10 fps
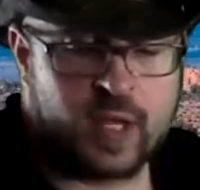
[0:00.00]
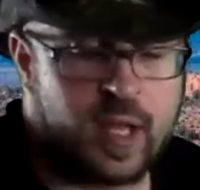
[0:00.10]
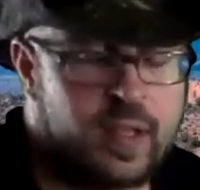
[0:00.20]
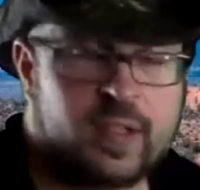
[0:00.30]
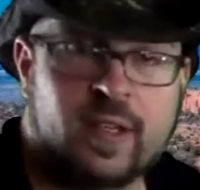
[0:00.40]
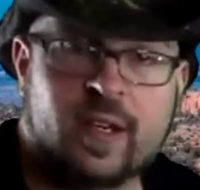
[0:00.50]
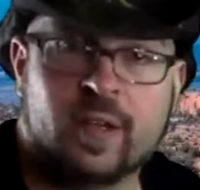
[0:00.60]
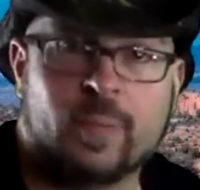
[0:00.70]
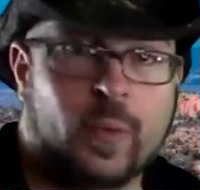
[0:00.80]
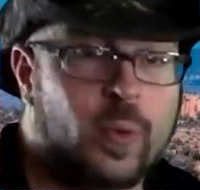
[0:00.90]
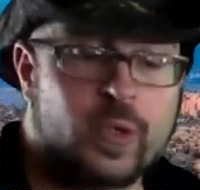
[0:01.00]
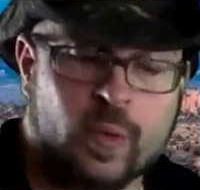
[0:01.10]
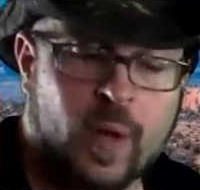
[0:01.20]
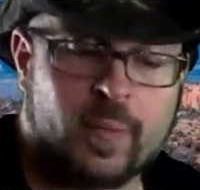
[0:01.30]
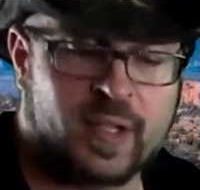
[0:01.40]
guys need to pull
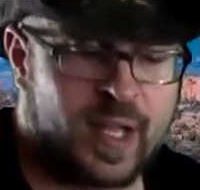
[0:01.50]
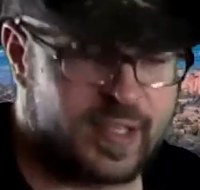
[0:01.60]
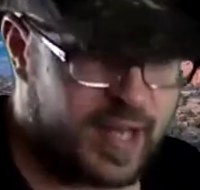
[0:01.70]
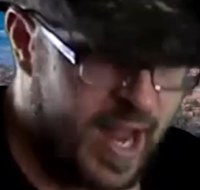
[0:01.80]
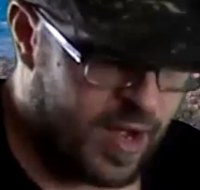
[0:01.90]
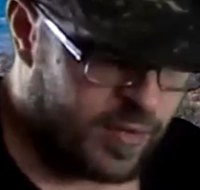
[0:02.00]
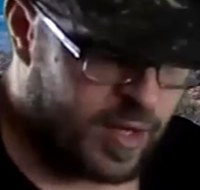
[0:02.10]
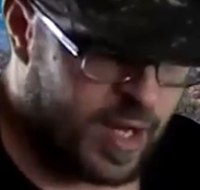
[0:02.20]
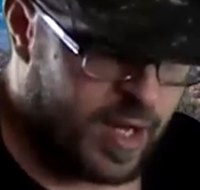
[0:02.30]
your websites down.